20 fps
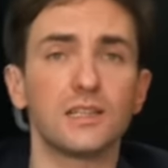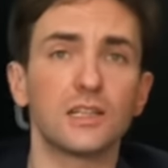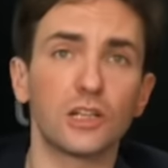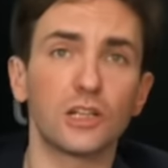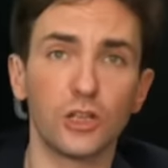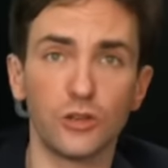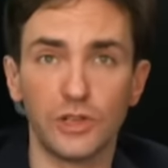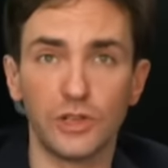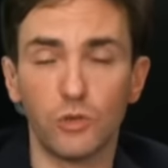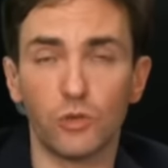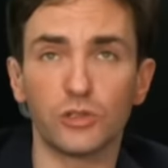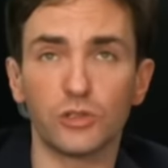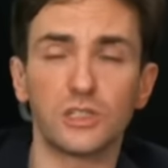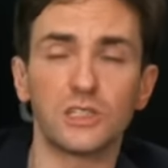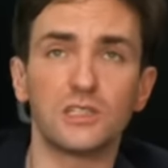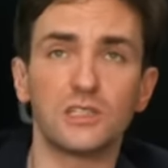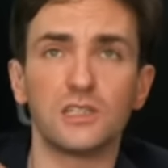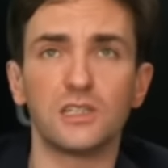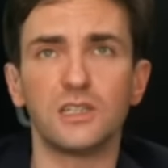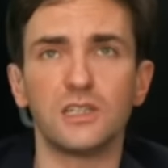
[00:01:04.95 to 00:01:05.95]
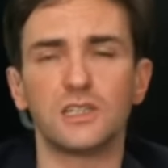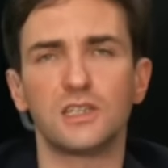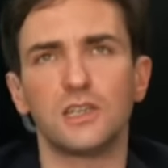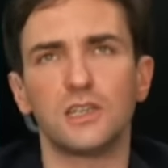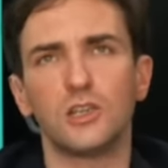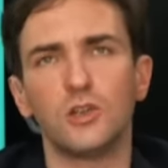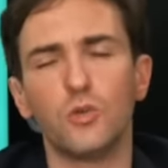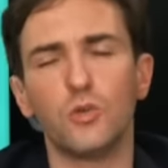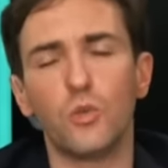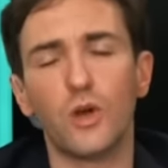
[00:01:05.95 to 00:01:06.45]
including Washington,
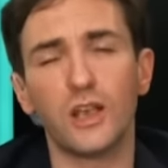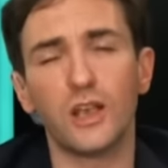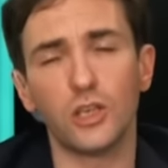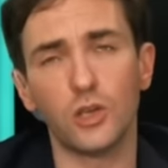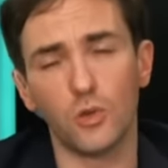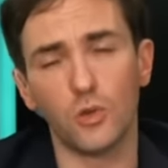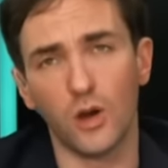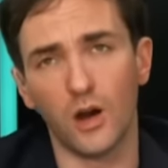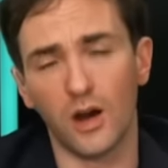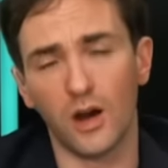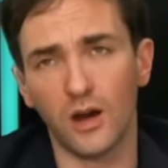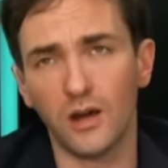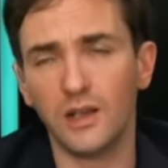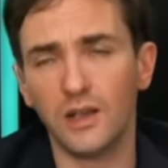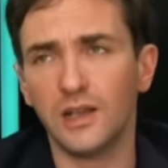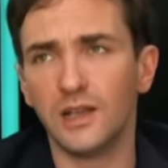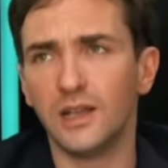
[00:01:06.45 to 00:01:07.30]
D.C., where you are,